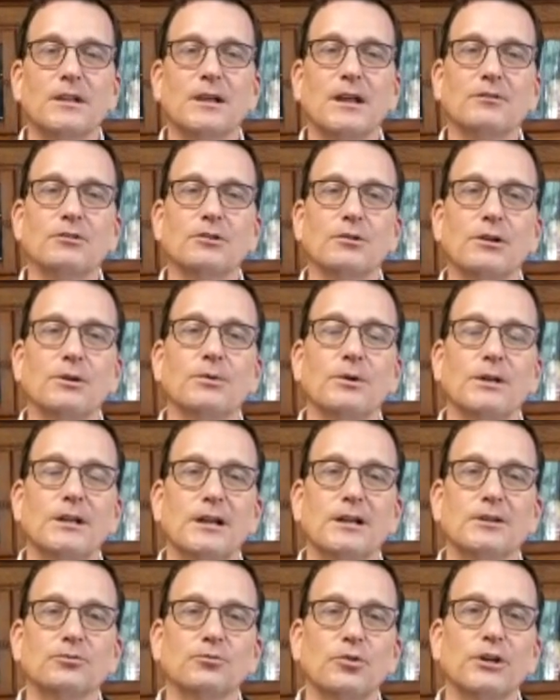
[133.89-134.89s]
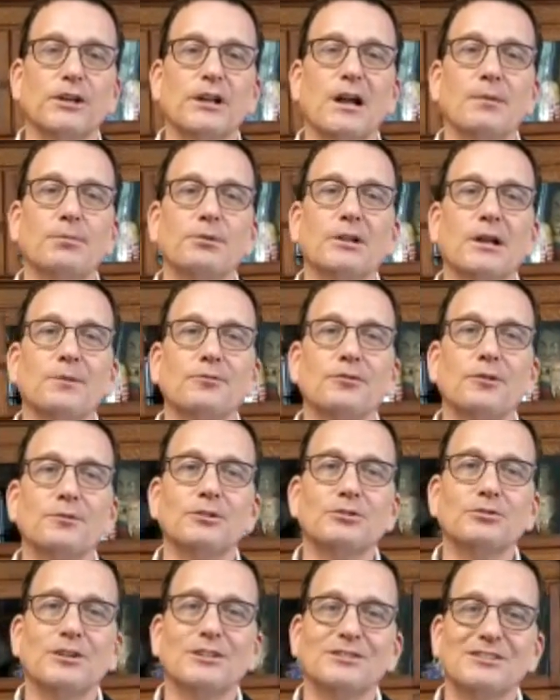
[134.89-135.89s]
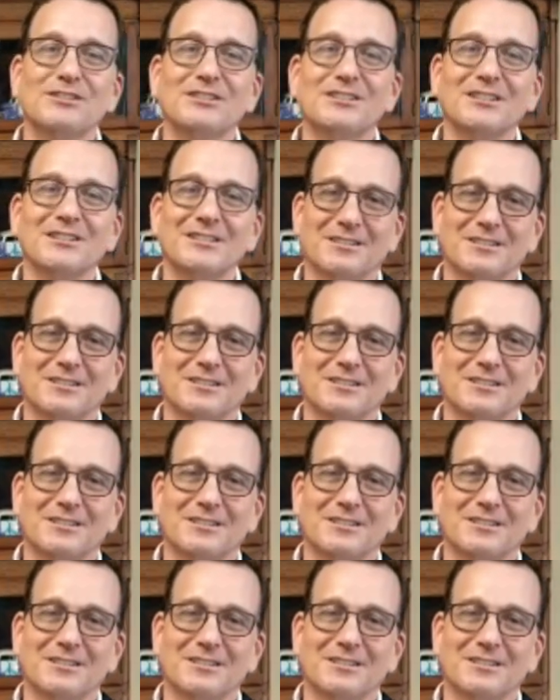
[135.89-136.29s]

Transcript: Have a great weekend. Roy Oppenheim from the trenches.